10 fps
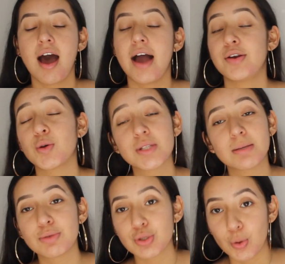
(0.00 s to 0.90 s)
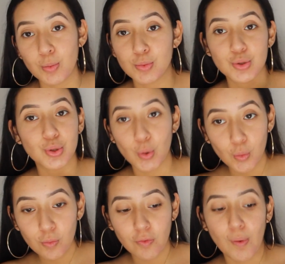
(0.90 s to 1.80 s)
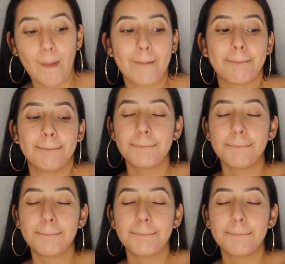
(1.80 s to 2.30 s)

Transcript: I know summer's almost over,